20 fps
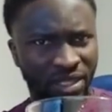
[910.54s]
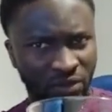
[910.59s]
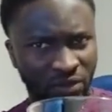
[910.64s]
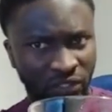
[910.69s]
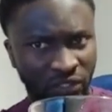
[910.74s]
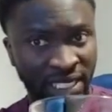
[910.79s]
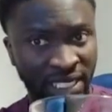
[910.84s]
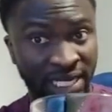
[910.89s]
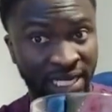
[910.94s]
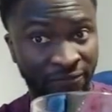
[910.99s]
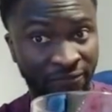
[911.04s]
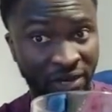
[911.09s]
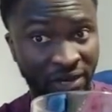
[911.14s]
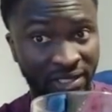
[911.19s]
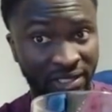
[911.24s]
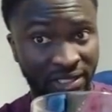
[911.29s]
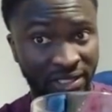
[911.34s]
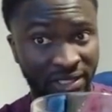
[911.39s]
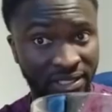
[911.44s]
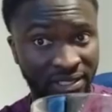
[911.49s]
You see the
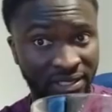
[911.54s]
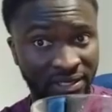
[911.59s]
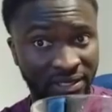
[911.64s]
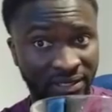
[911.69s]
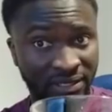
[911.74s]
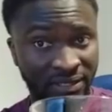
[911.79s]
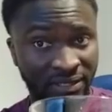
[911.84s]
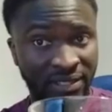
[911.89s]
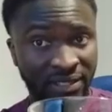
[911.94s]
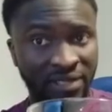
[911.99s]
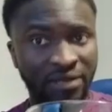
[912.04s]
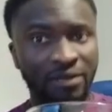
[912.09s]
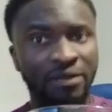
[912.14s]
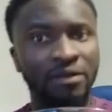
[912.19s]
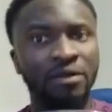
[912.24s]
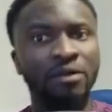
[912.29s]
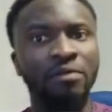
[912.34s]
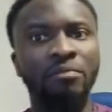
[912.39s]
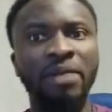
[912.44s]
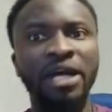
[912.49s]
difference?
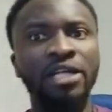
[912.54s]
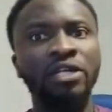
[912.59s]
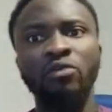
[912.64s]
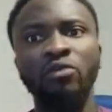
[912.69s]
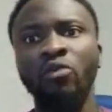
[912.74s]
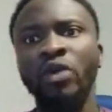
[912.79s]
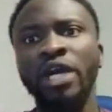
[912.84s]
But